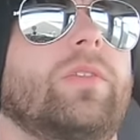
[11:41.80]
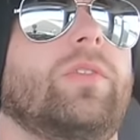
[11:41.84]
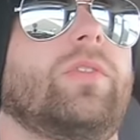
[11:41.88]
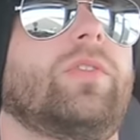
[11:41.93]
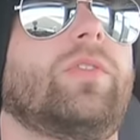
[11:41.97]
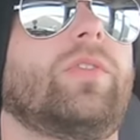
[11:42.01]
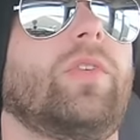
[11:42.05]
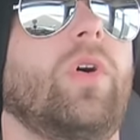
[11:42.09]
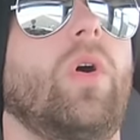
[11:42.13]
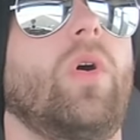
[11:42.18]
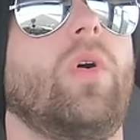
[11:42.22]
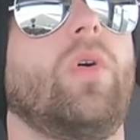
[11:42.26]

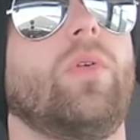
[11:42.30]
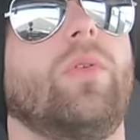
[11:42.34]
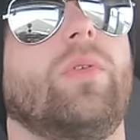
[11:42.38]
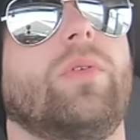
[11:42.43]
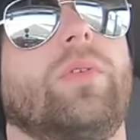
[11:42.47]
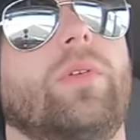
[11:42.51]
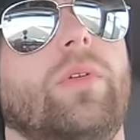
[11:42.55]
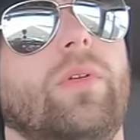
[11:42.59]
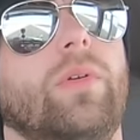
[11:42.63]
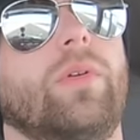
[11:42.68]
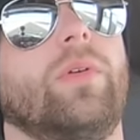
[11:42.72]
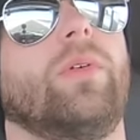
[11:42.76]
So
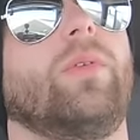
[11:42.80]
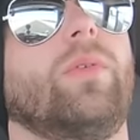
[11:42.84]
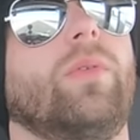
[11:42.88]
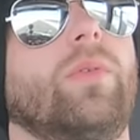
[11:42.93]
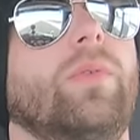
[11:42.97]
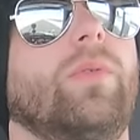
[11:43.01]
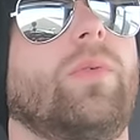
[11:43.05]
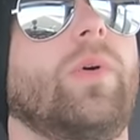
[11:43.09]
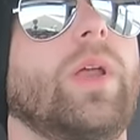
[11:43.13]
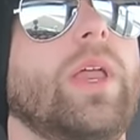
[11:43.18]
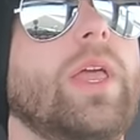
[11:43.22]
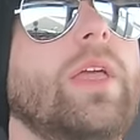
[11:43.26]

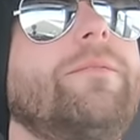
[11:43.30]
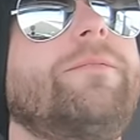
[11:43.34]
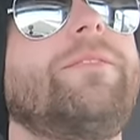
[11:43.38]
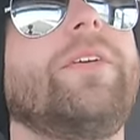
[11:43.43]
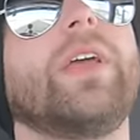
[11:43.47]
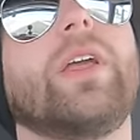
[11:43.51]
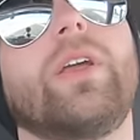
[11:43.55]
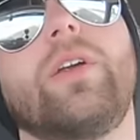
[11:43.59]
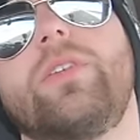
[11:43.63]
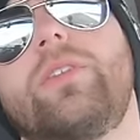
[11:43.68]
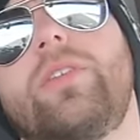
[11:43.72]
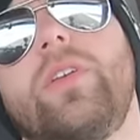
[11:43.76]
what he
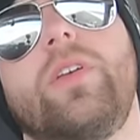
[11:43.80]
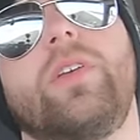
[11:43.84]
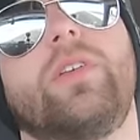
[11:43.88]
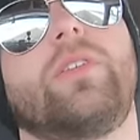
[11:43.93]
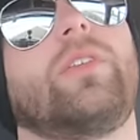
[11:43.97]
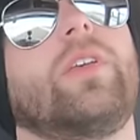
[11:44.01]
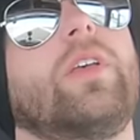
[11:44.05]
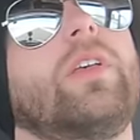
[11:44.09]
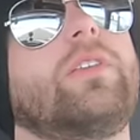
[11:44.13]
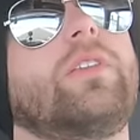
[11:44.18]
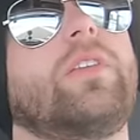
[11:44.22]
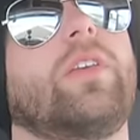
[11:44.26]
figures
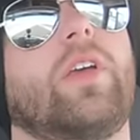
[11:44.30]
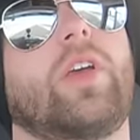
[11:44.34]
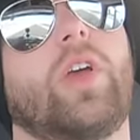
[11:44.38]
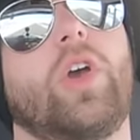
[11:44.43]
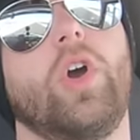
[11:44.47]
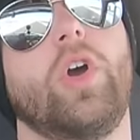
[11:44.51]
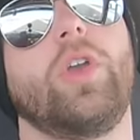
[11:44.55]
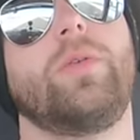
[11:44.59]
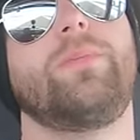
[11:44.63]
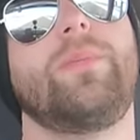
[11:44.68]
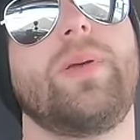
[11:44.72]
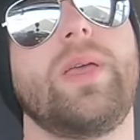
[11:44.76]
is is it
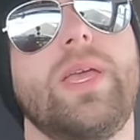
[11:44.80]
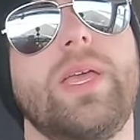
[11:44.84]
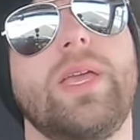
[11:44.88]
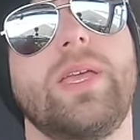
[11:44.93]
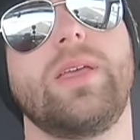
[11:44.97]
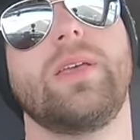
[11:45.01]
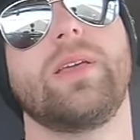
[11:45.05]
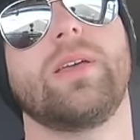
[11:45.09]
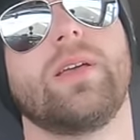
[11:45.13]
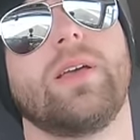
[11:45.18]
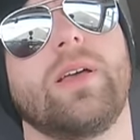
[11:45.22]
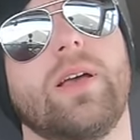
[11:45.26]
could be
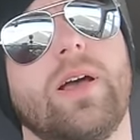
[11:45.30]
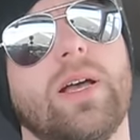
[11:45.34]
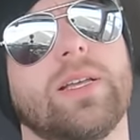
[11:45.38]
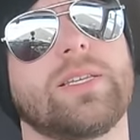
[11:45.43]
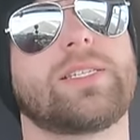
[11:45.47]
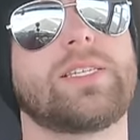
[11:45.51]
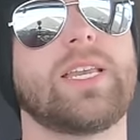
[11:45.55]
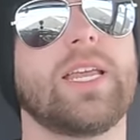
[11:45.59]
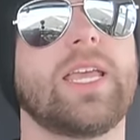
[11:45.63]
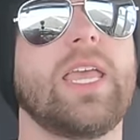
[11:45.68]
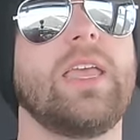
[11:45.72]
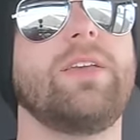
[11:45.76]
a
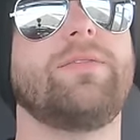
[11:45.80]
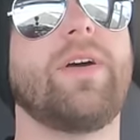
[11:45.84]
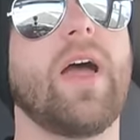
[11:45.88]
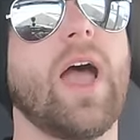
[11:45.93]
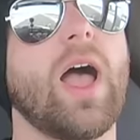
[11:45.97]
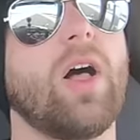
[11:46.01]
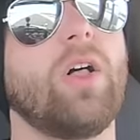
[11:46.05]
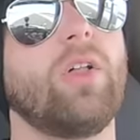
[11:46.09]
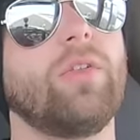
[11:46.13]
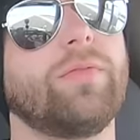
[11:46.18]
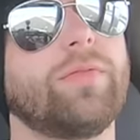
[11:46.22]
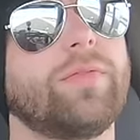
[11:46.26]
sticky
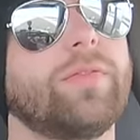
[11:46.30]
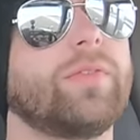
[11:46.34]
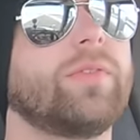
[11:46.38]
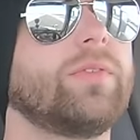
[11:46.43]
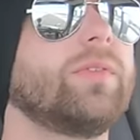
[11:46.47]
valve